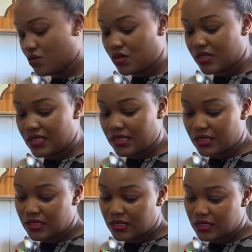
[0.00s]
got
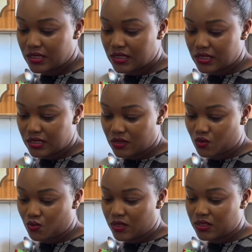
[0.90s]
this this is
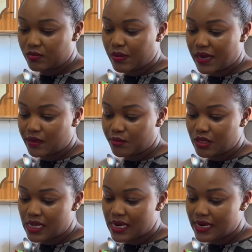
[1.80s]
what pineapple
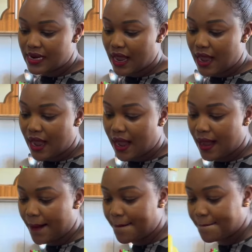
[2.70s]
and
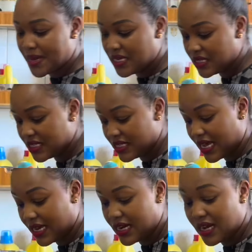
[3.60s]
uh, mint
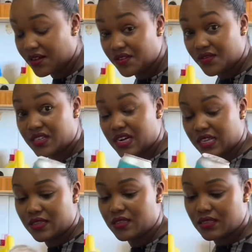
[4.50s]
cider i've never tried
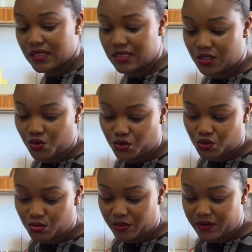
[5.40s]
this this is going to
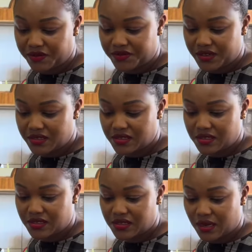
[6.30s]
be my first
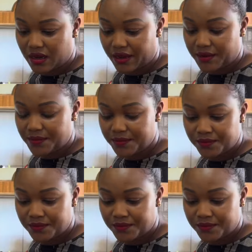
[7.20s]
time